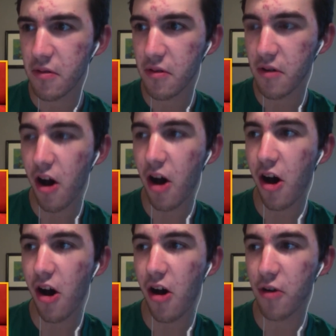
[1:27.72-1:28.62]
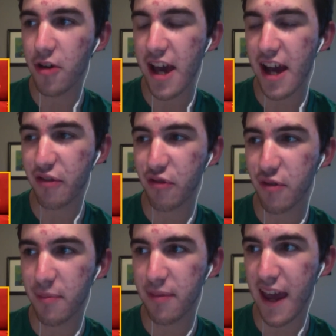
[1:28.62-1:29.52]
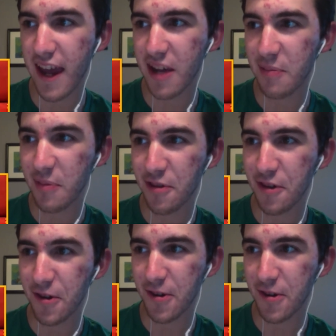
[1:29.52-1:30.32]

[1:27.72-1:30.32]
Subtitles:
saw oh, me, yeah, it's from that episode.